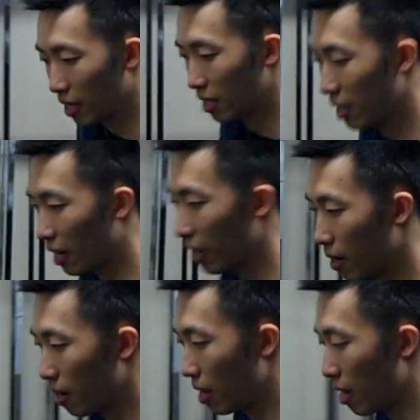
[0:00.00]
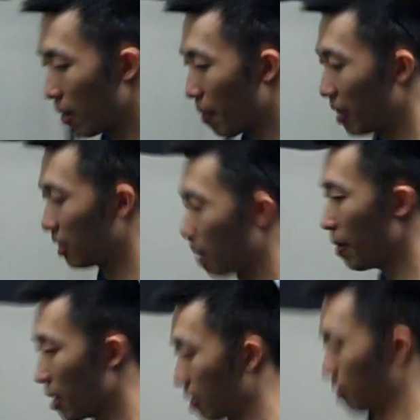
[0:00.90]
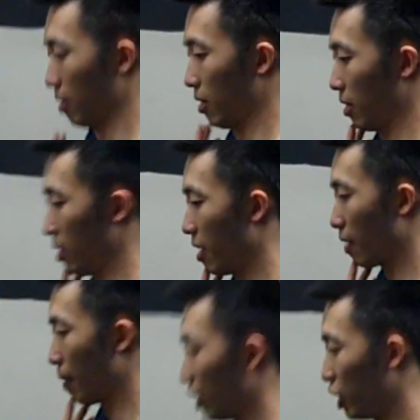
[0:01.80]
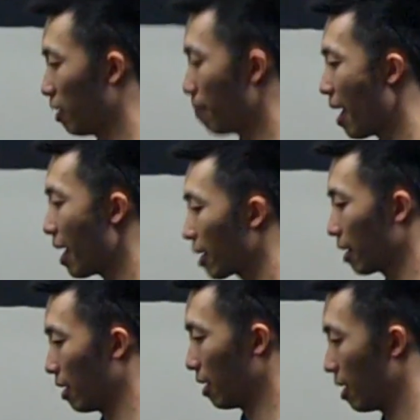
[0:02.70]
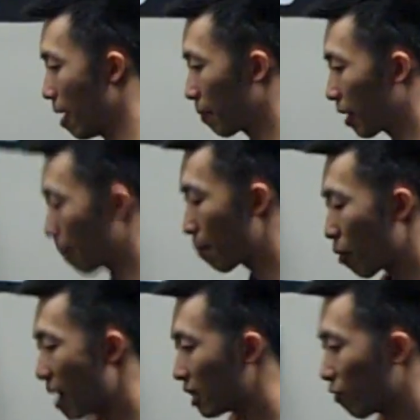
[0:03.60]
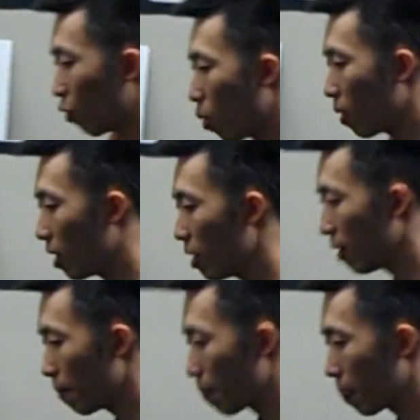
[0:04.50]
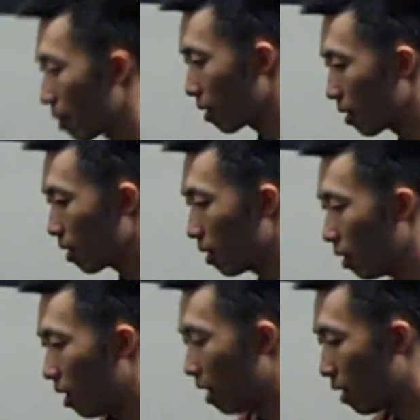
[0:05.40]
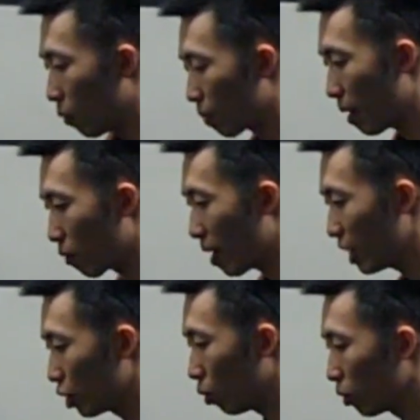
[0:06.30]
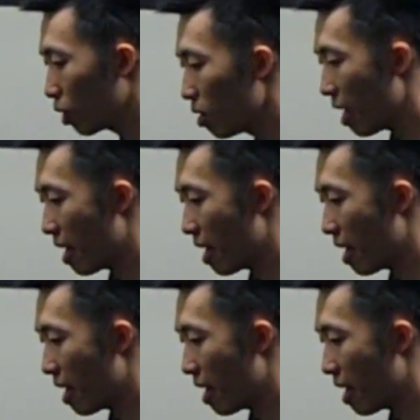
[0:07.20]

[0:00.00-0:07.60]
suck in my stomach, tuck my chin back, I'm going to press forward with my right shoulder,